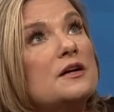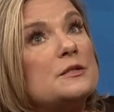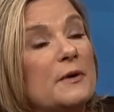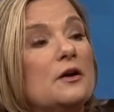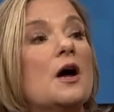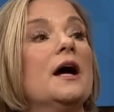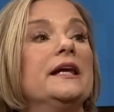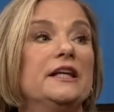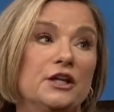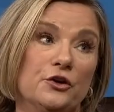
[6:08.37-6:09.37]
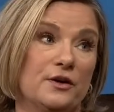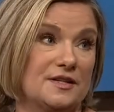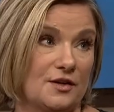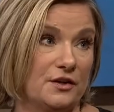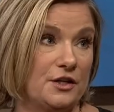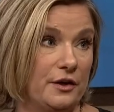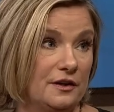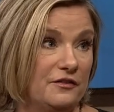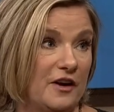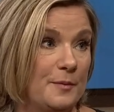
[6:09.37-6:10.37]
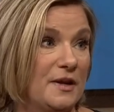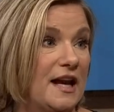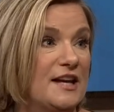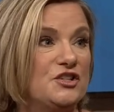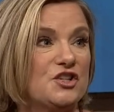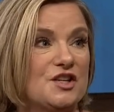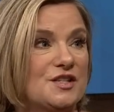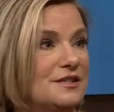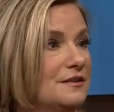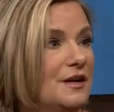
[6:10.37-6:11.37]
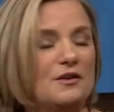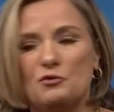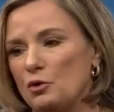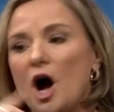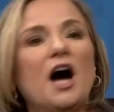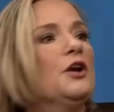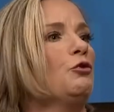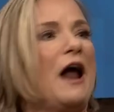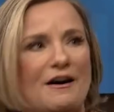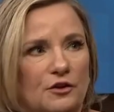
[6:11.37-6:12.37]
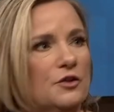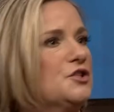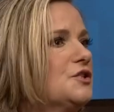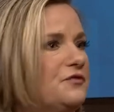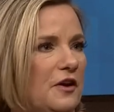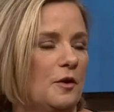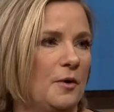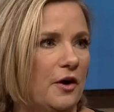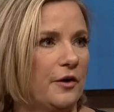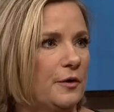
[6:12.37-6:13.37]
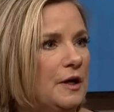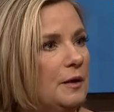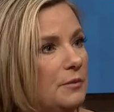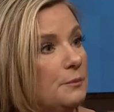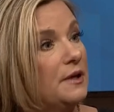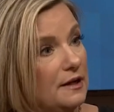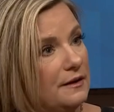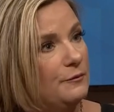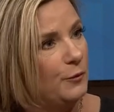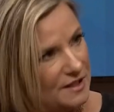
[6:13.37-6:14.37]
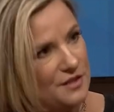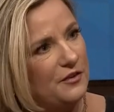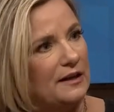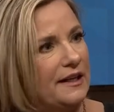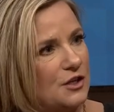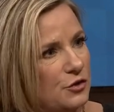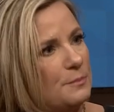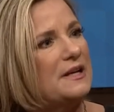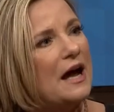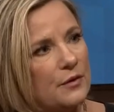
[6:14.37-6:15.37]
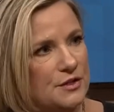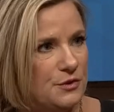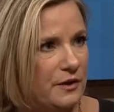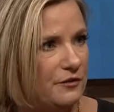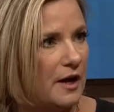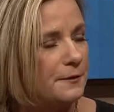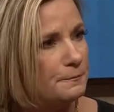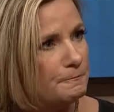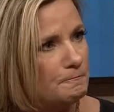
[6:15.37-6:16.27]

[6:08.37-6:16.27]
spent a year in solitary confinement and just unraveled, just fell apart. Wow. But, but once he finally got treatment, now he's doing fine. So